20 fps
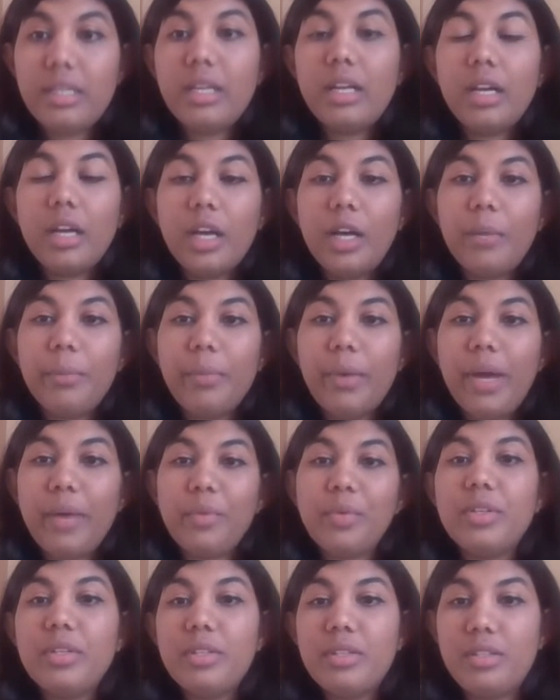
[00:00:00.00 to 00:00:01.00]
I
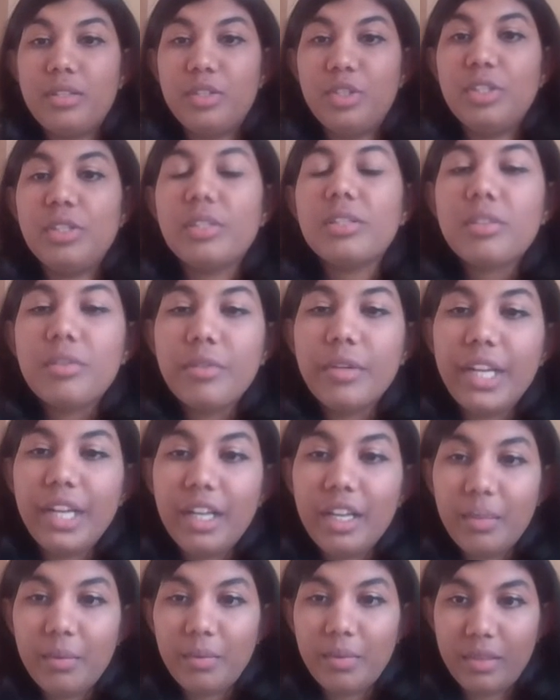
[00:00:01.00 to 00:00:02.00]
was just
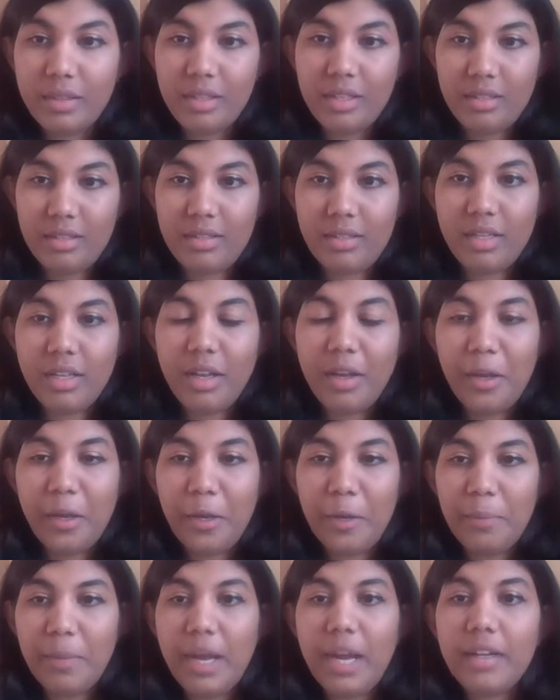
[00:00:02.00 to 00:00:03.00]
reading this
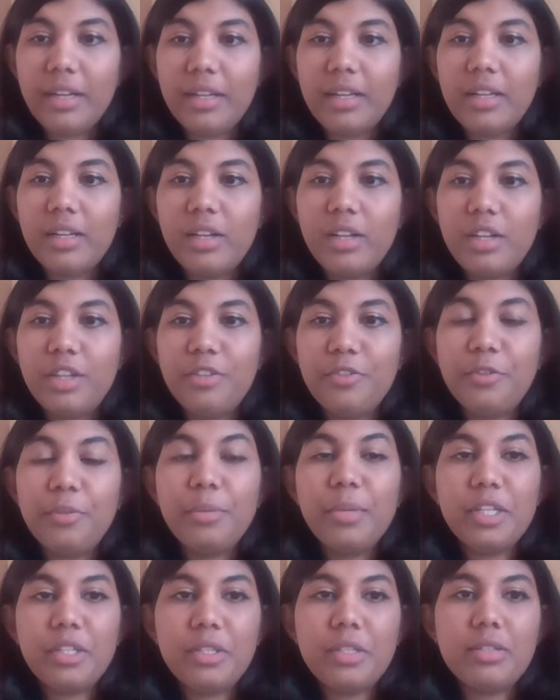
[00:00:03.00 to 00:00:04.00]
article on
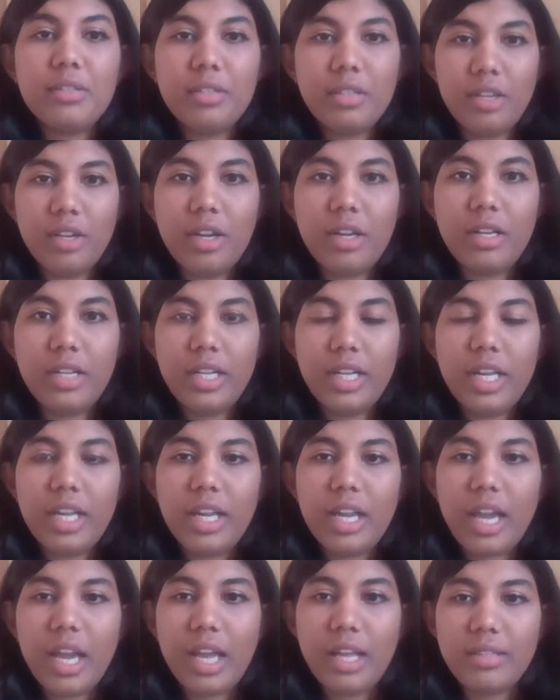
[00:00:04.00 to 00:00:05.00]
information
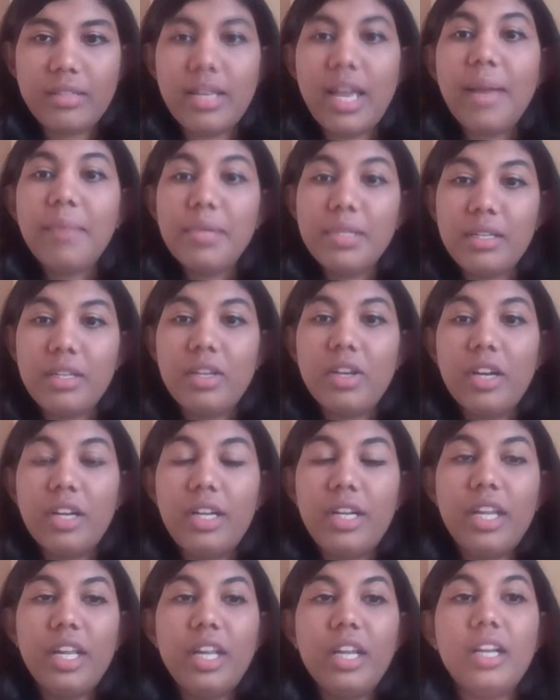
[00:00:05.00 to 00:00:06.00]
security and
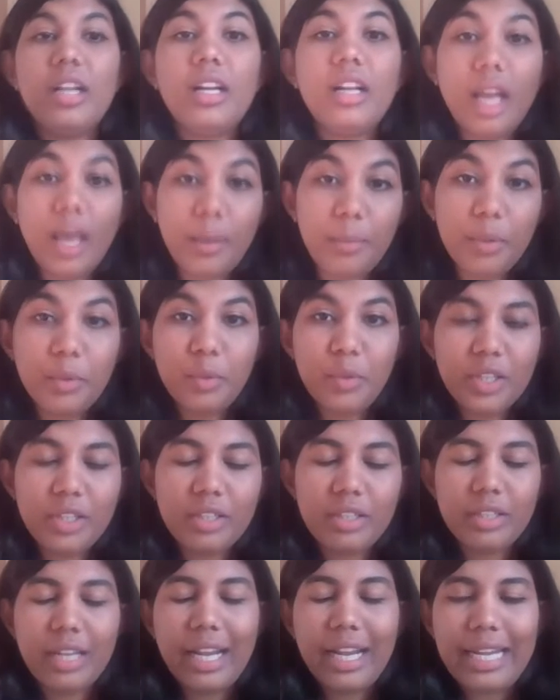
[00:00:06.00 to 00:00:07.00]
cybersecurity clubbed
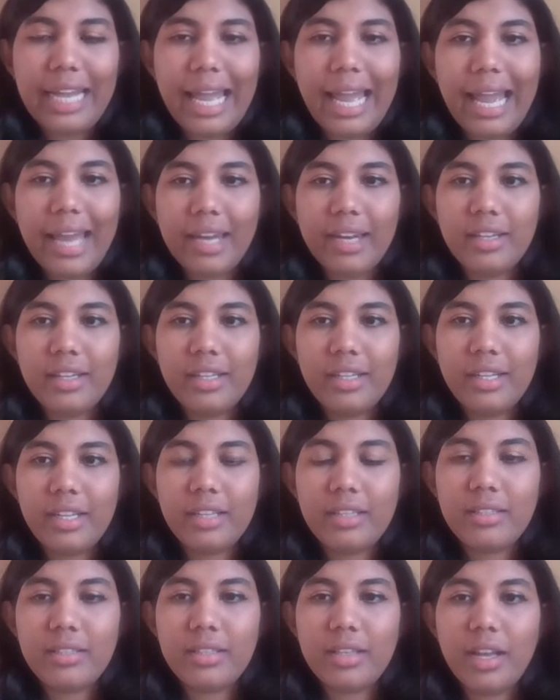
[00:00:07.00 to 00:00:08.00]
with data
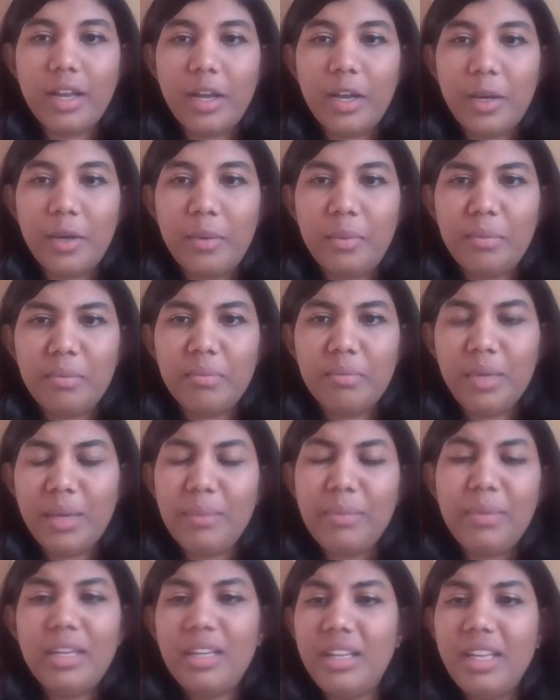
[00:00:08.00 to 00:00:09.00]
analytics,
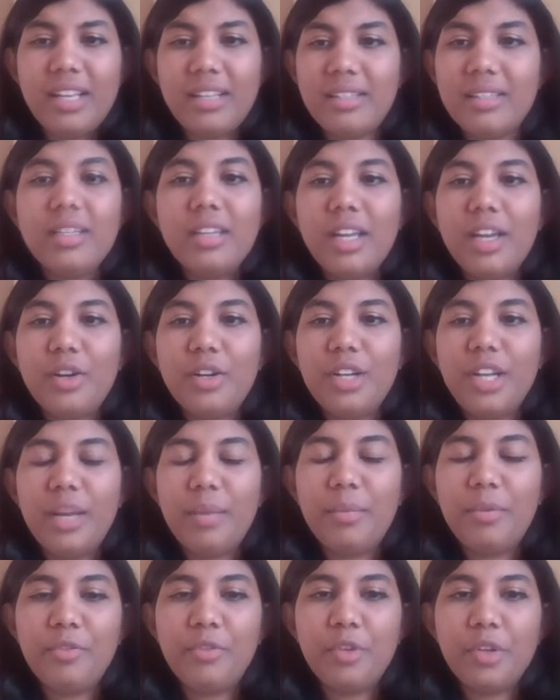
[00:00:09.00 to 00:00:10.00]
maybe yesterday or day
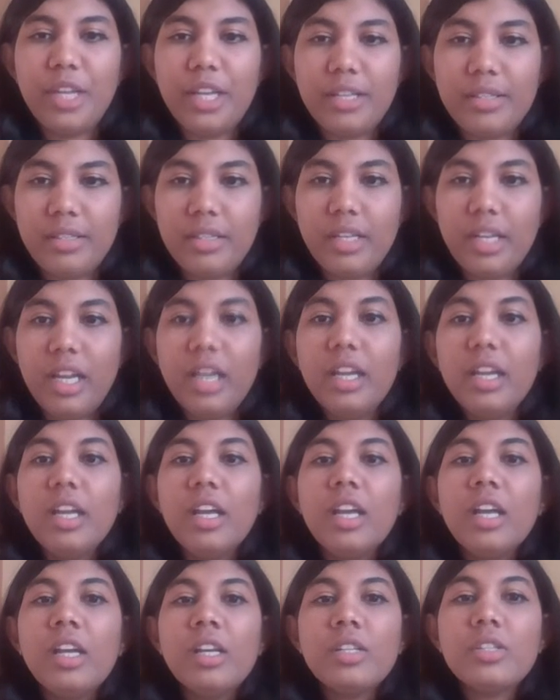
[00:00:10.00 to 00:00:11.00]
before yesterday.
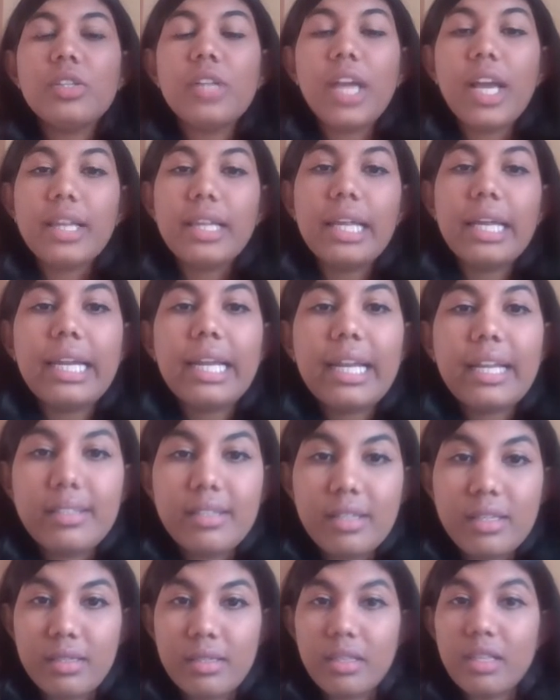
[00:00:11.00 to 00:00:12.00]
So yeah, there
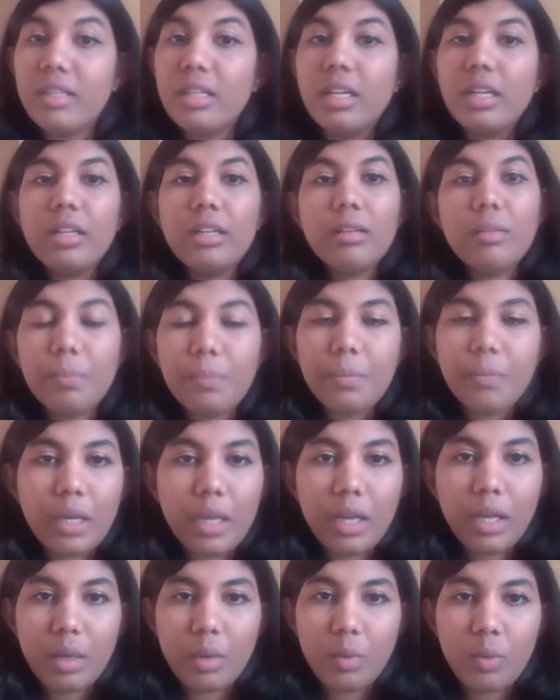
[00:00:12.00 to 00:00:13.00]
exists the
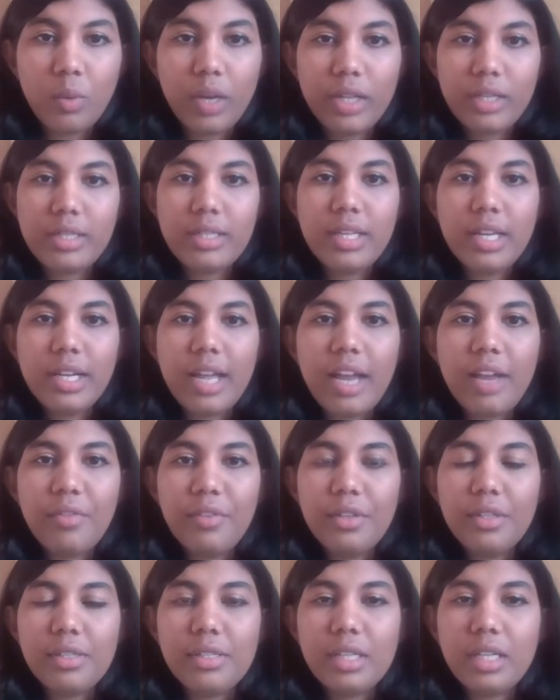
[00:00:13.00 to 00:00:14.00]
ones that I've
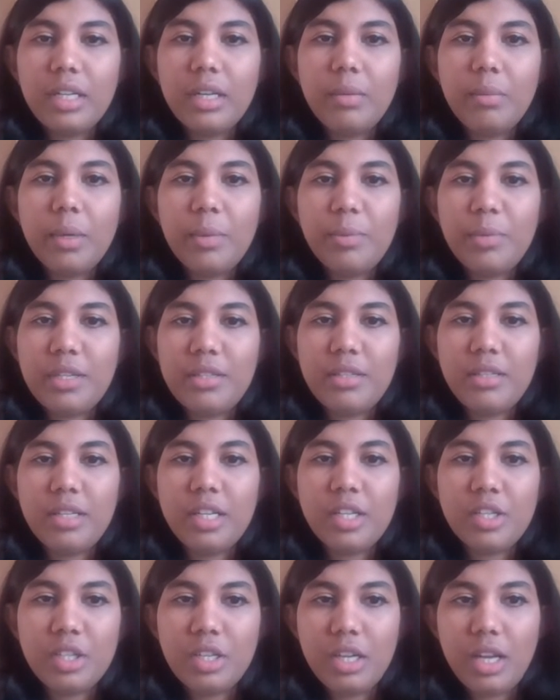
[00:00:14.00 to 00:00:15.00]
listed in my
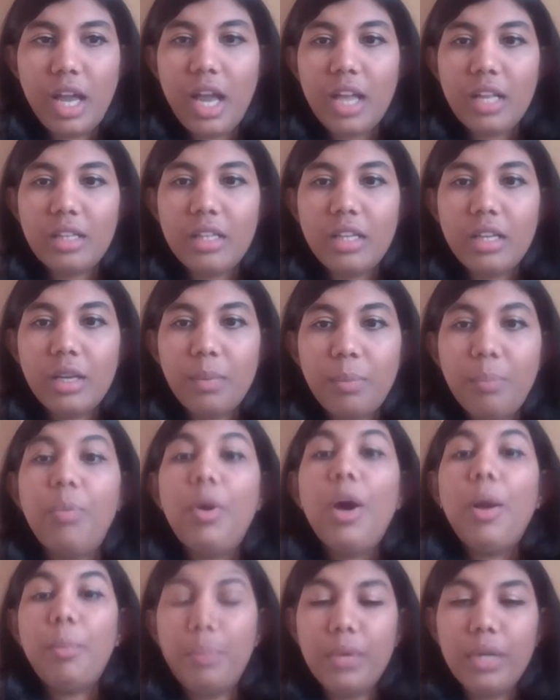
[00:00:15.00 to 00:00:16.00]
presentation are the
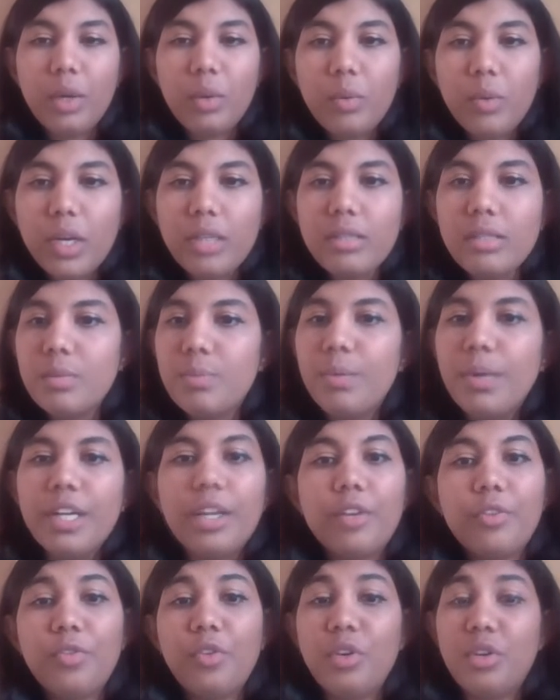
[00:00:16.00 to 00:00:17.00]
popular ones.
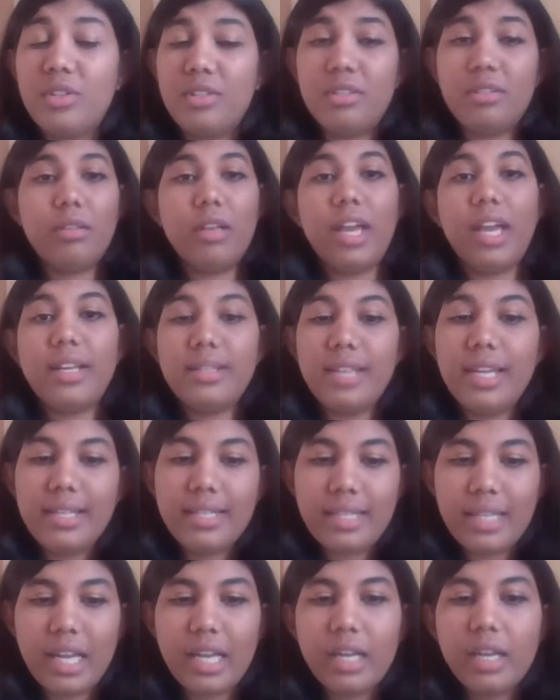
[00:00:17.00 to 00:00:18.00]
But of course, as I
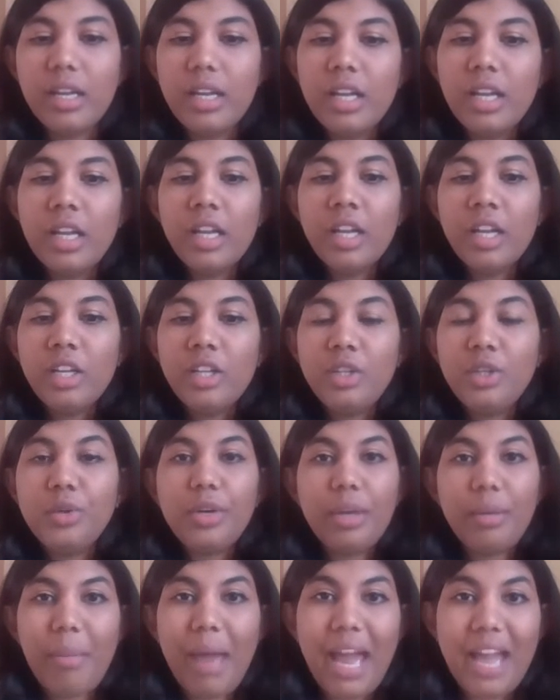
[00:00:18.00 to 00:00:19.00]
said, you
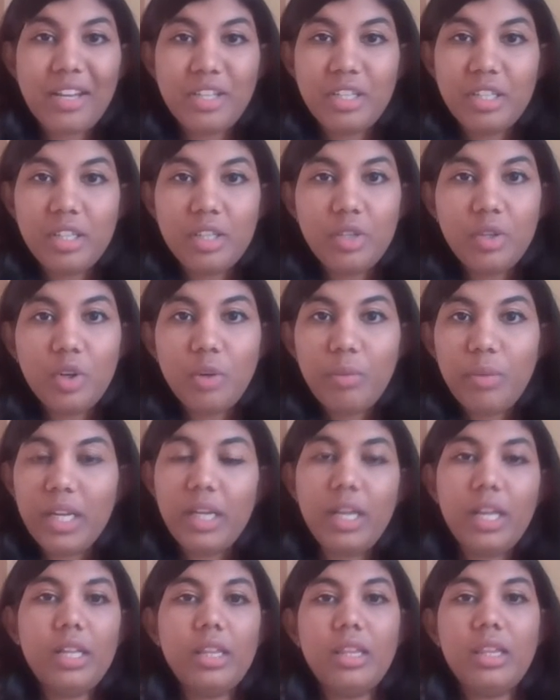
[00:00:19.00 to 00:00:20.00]
imagine a
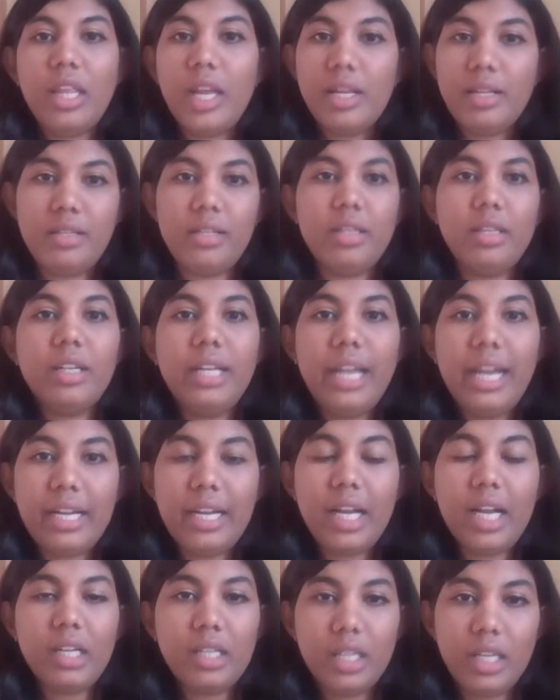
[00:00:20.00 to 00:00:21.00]
domain and there's a
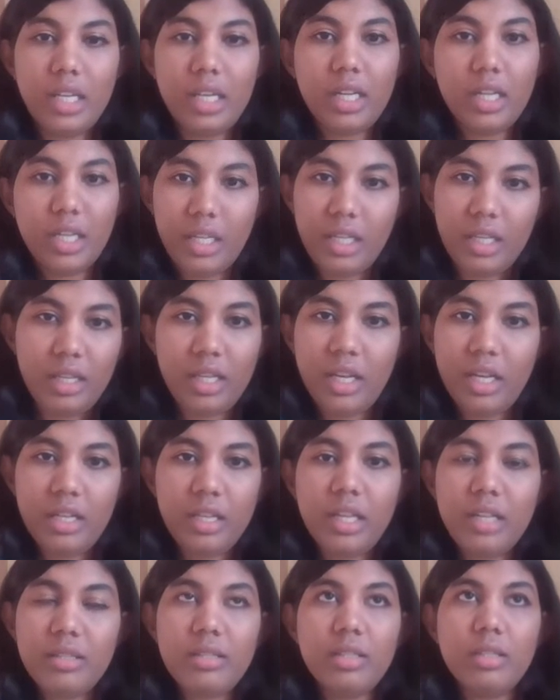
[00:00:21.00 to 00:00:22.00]
data career in there.
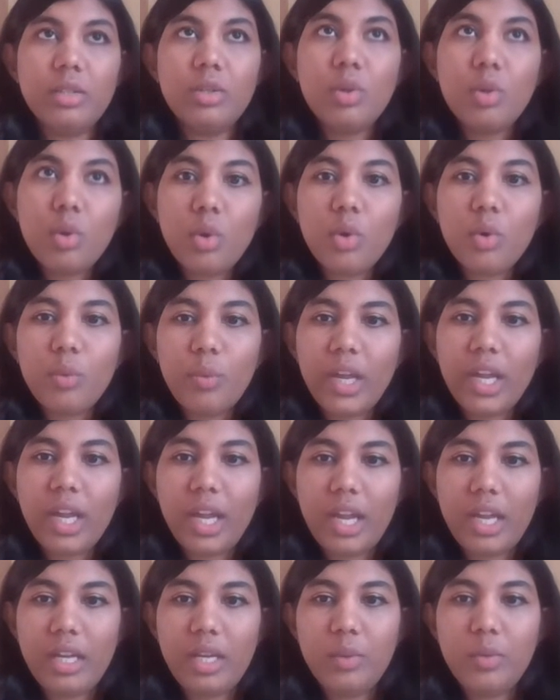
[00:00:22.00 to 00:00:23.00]
There's no
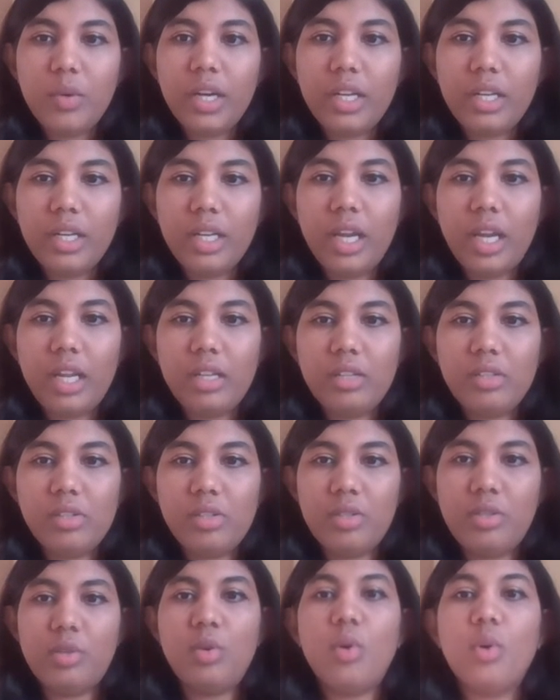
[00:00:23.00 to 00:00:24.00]
way anyone can
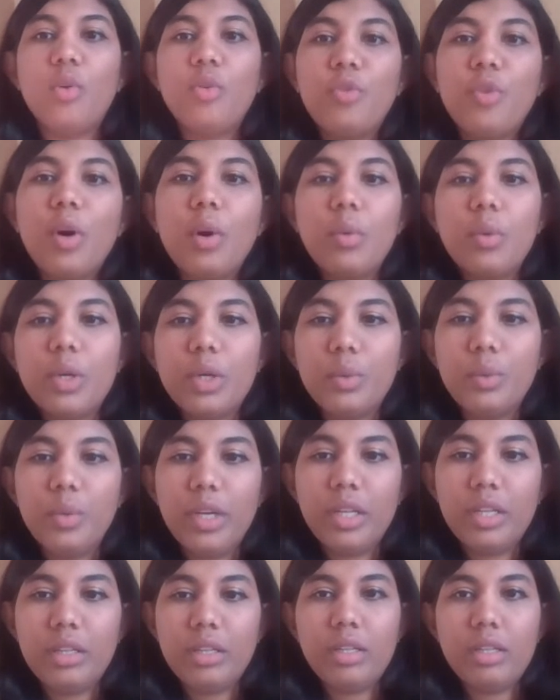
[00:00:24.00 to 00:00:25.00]
just go forward
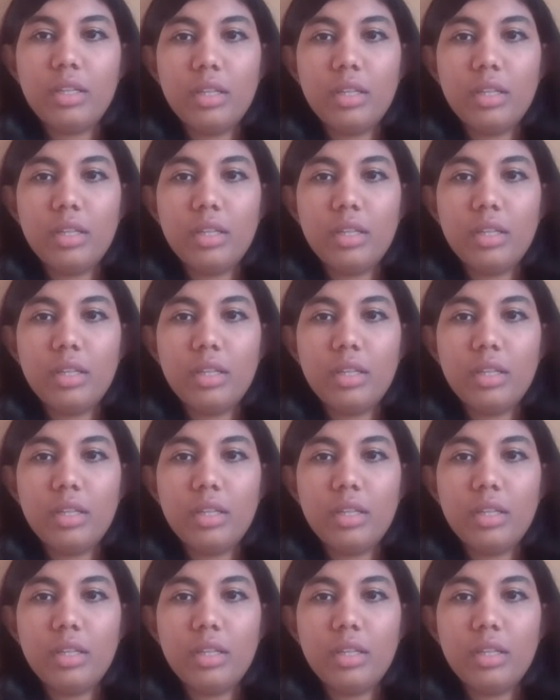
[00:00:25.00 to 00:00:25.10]
with